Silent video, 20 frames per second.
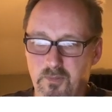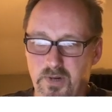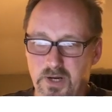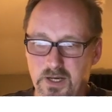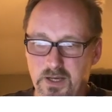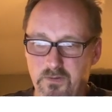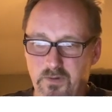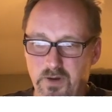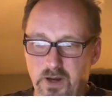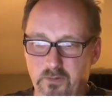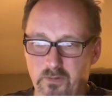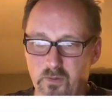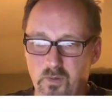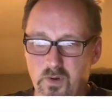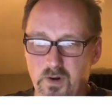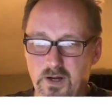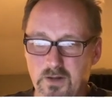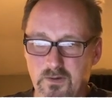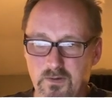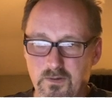But if you ever
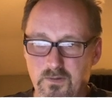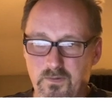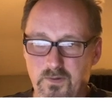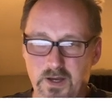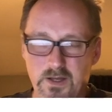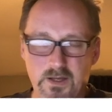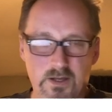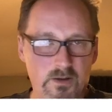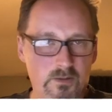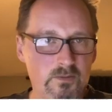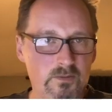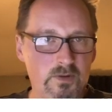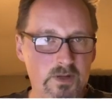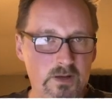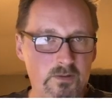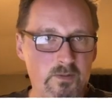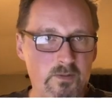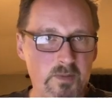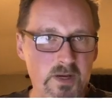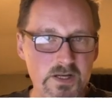want to find out the
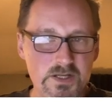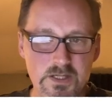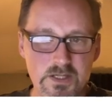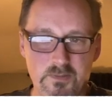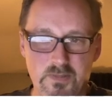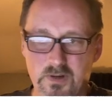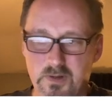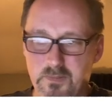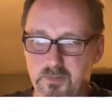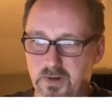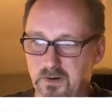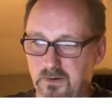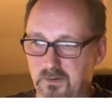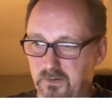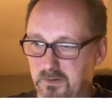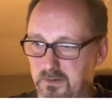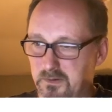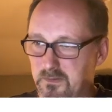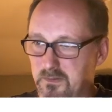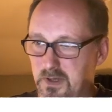information about a
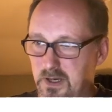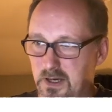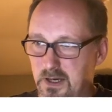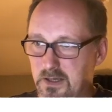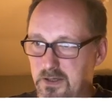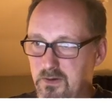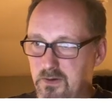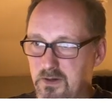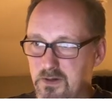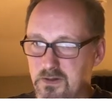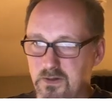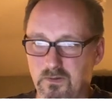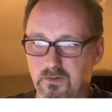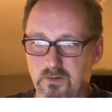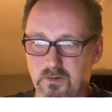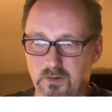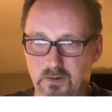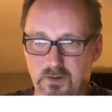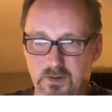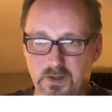parcel, you can just
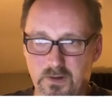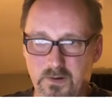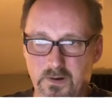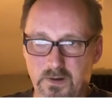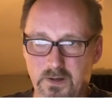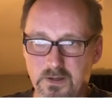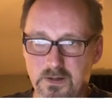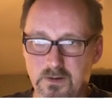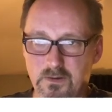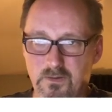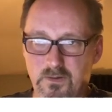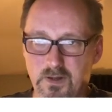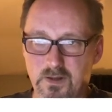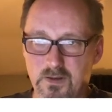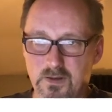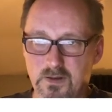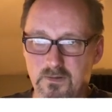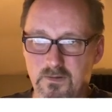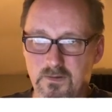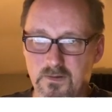click on it
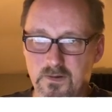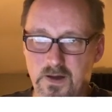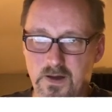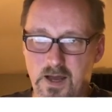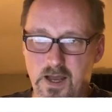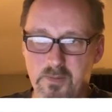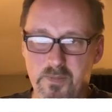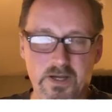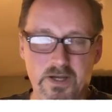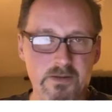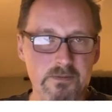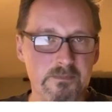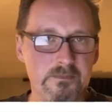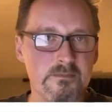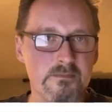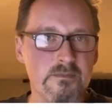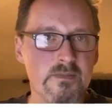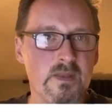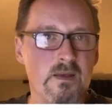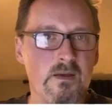using this I button.
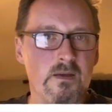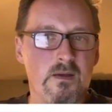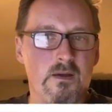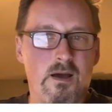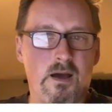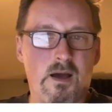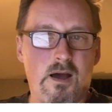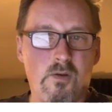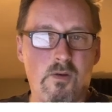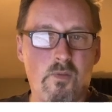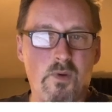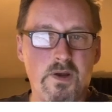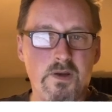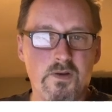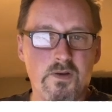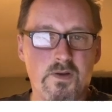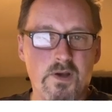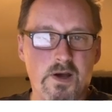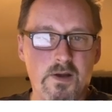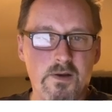When
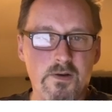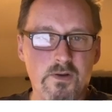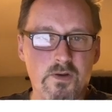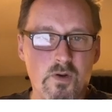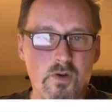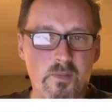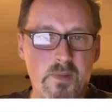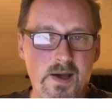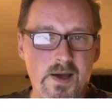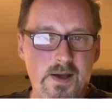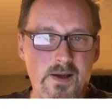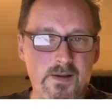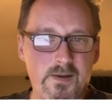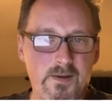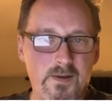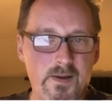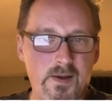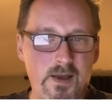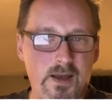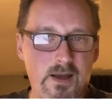you're done, go
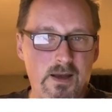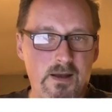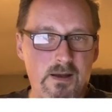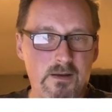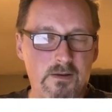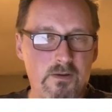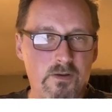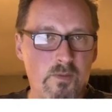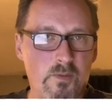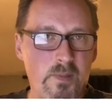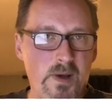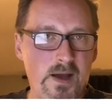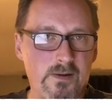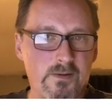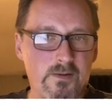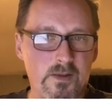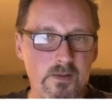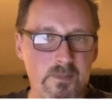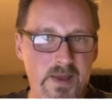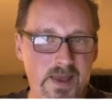back
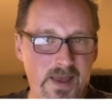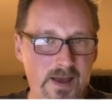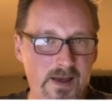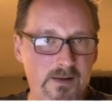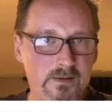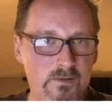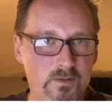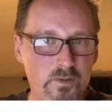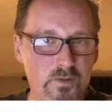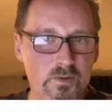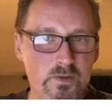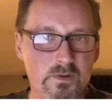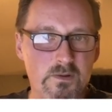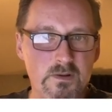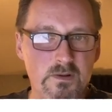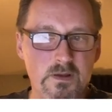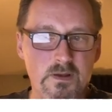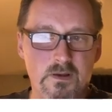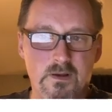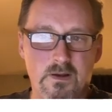to the pan tool
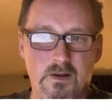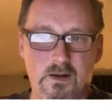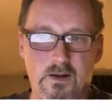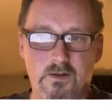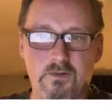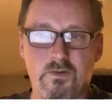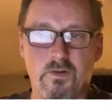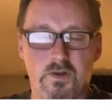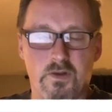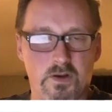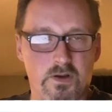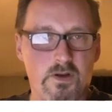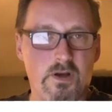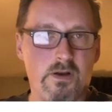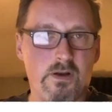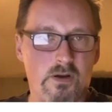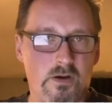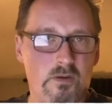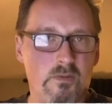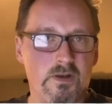so that you're
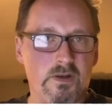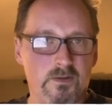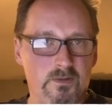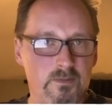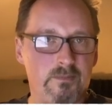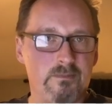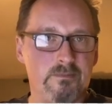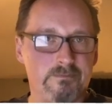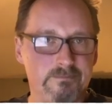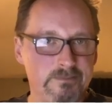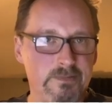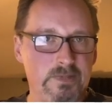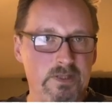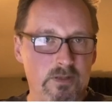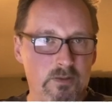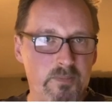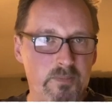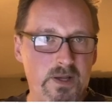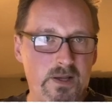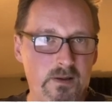not always,
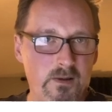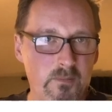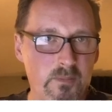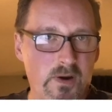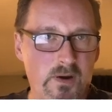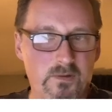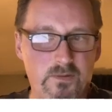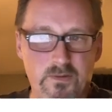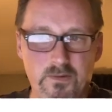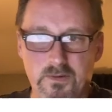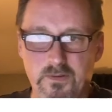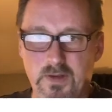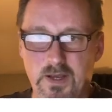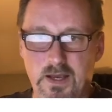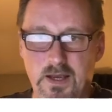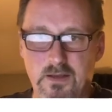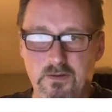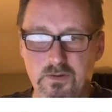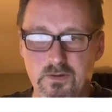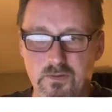picking parcels
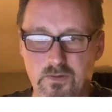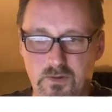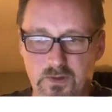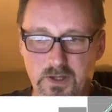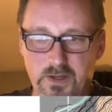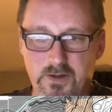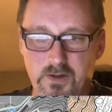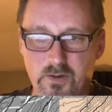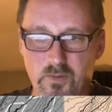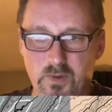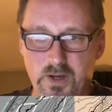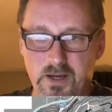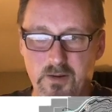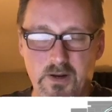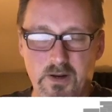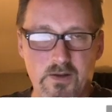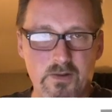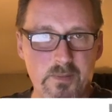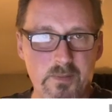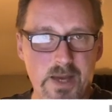as you click your way
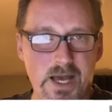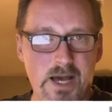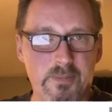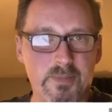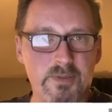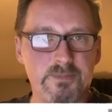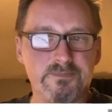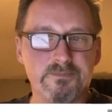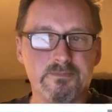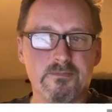around the map.